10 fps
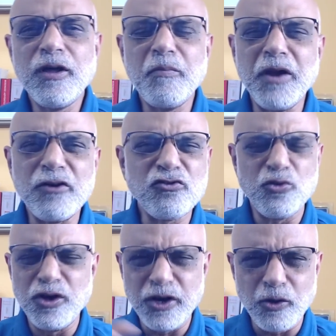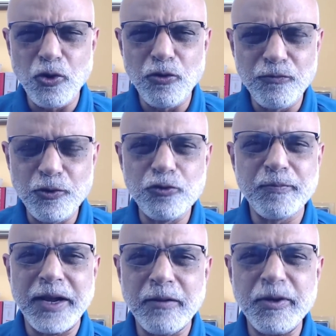blood sugar, and all of those
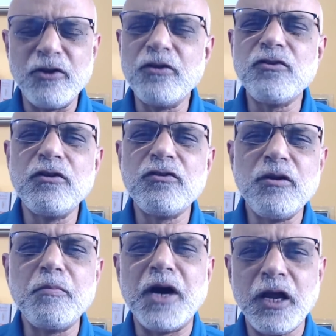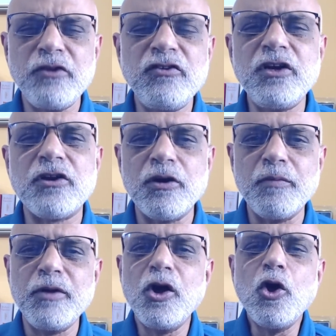parameters, is in biology
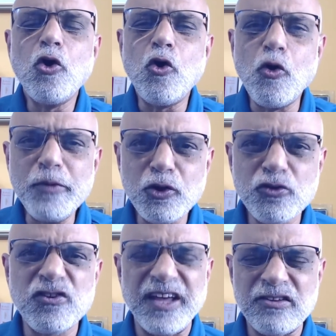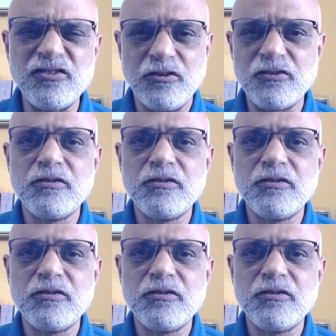termed homeostasis.